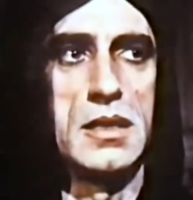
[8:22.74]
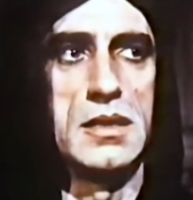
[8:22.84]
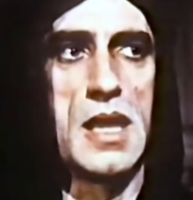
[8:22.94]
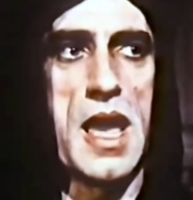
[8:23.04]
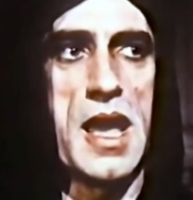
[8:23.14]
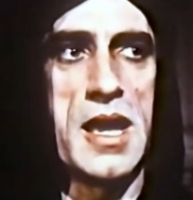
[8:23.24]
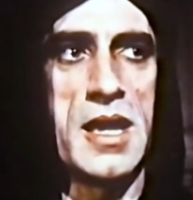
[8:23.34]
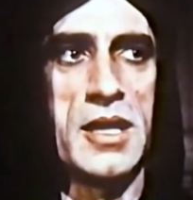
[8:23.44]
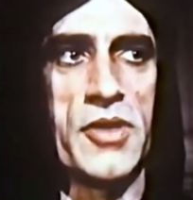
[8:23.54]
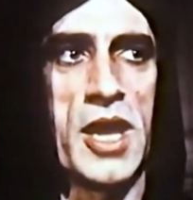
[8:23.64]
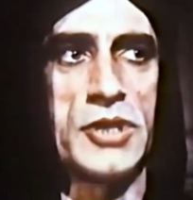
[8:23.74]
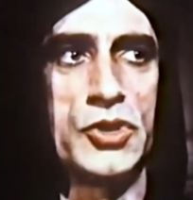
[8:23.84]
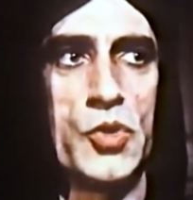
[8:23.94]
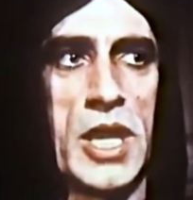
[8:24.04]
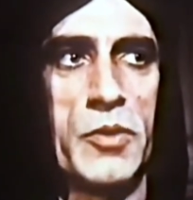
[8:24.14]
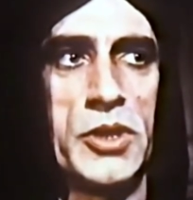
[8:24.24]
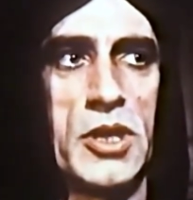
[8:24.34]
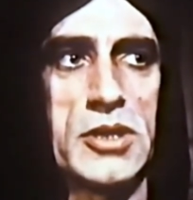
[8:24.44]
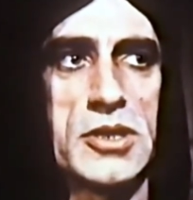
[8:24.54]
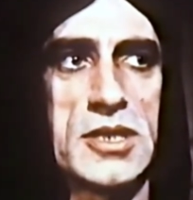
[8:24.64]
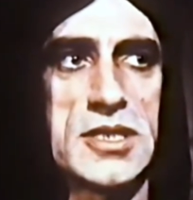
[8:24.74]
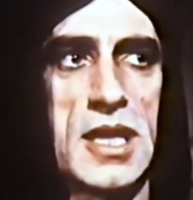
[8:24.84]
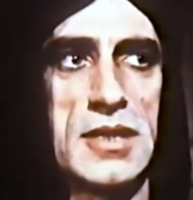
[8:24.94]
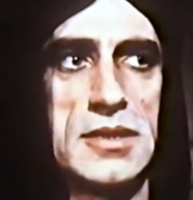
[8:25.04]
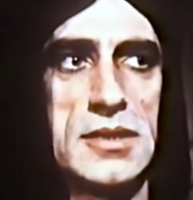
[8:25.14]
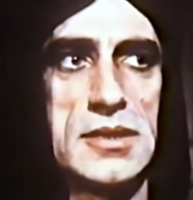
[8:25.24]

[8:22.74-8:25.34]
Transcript: Nay, thereto I will not consent.